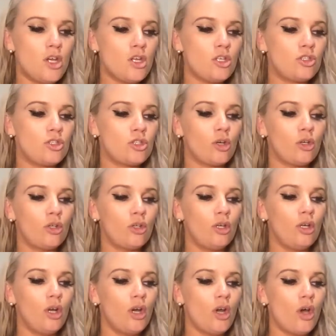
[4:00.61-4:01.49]

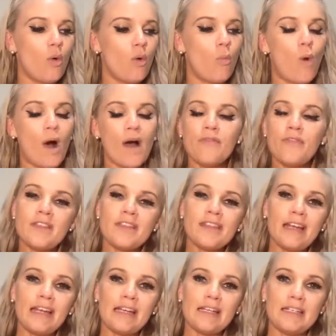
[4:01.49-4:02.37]
So one thing
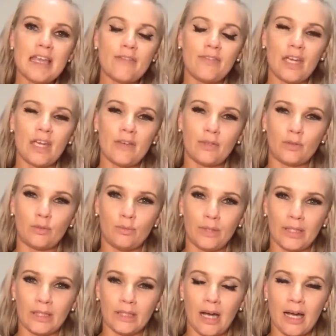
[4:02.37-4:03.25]
that I never ever
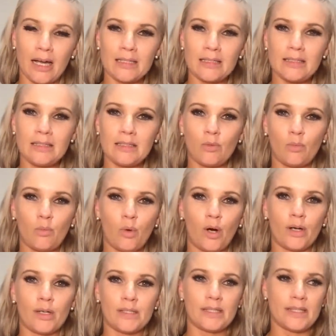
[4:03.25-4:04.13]
realized
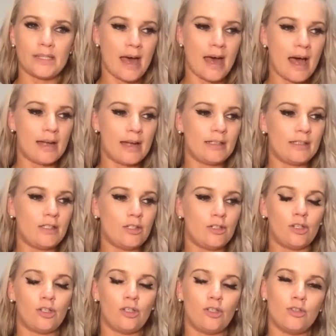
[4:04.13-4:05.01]
was that,
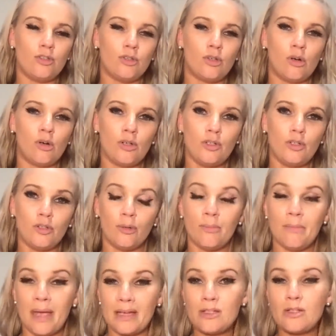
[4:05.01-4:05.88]
your
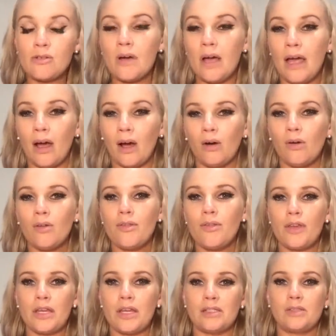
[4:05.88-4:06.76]
mental health
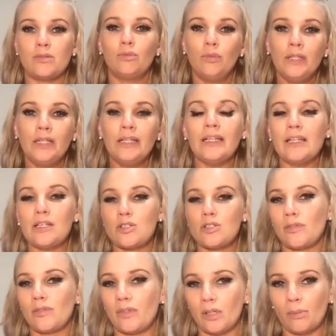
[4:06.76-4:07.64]
is really
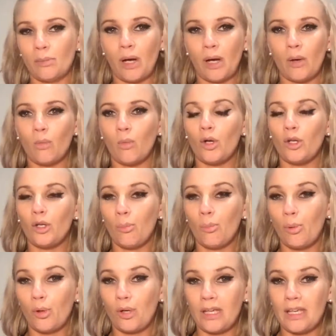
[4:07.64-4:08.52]
driven by what you're
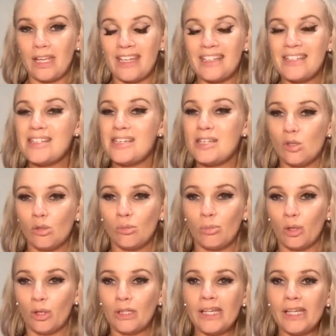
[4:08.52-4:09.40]
putting into your
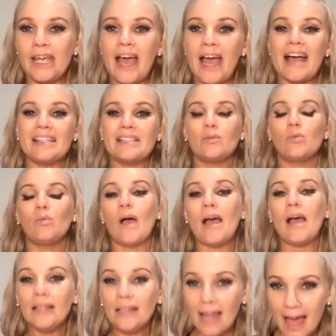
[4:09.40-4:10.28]
body, as
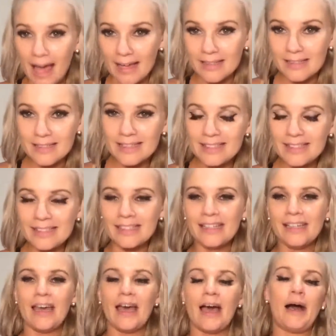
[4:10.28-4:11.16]
well as
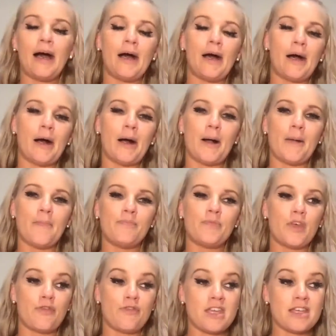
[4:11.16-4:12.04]

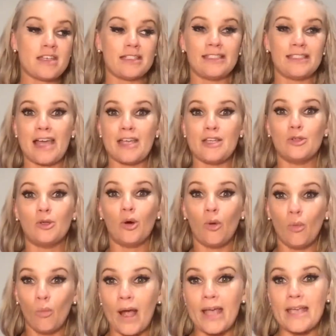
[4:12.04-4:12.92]
the things that you're
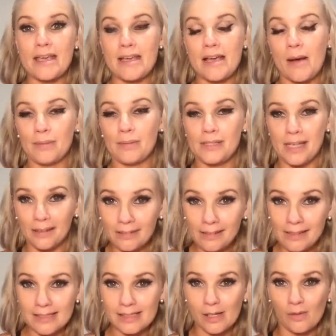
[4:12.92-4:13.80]
waking up and telling
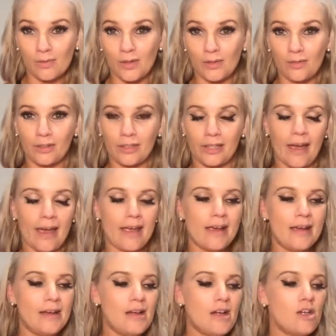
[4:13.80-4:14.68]
yourself every day.
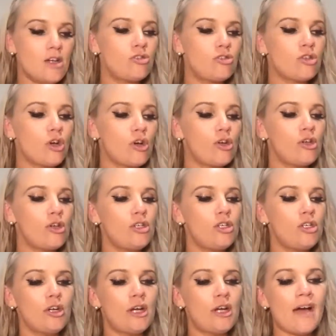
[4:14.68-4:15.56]
So,
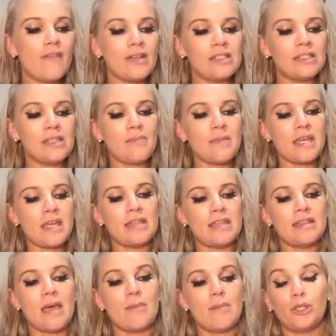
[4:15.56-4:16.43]
having something in
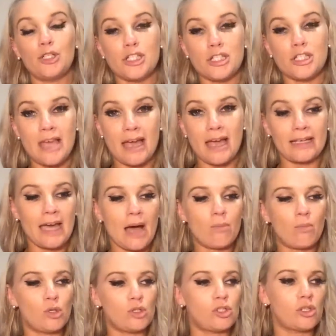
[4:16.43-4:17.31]
there bridging that gap
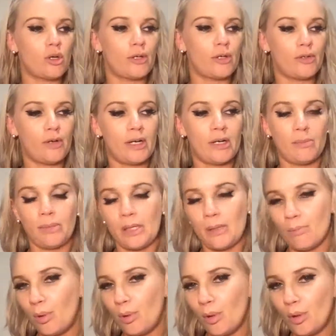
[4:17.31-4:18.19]
was so incredibly
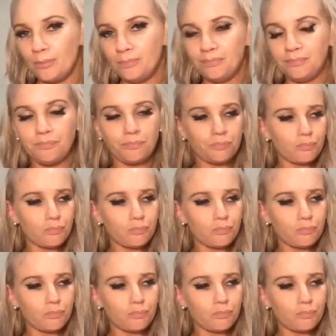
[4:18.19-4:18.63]
important.